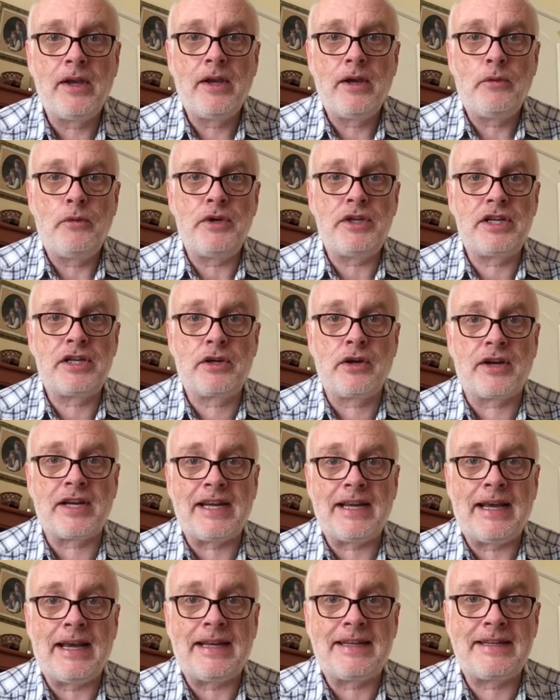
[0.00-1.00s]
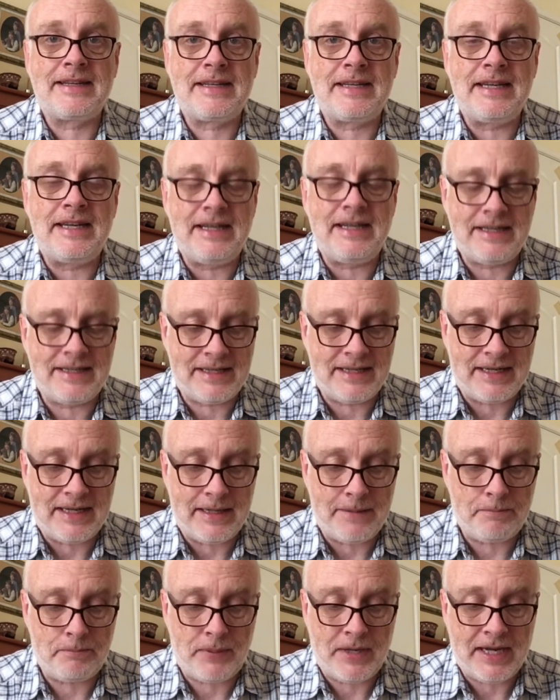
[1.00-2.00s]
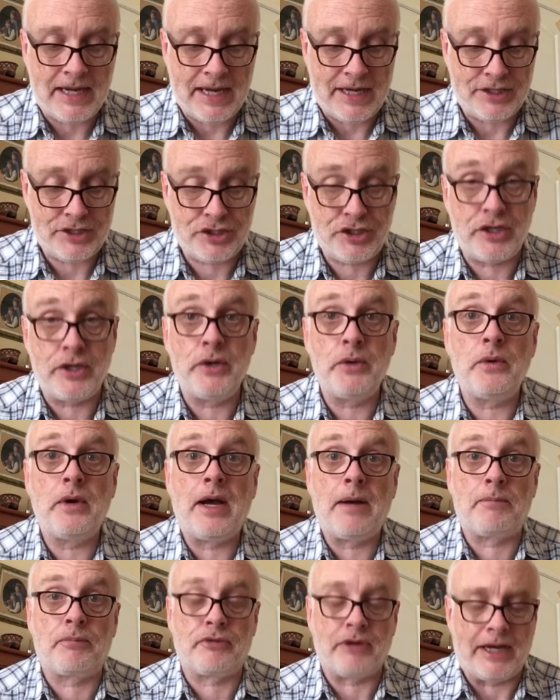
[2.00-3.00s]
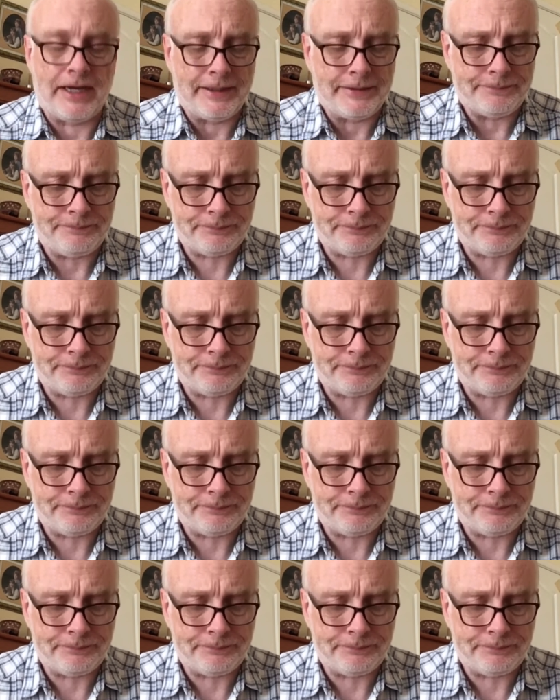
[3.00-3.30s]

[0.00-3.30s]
which has got a TTPSU upgrade.